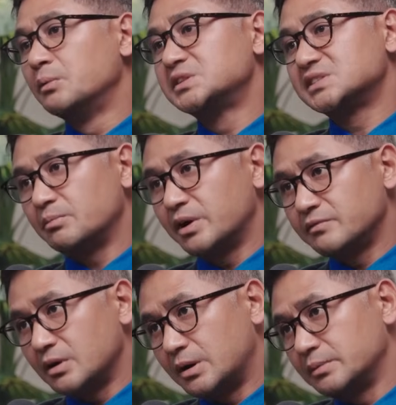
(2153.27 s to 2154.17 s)
with
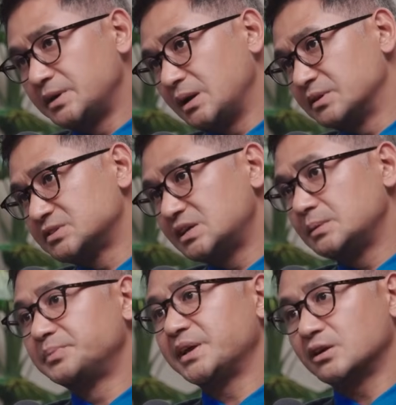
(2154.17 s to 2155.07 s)
someone from our PMS team.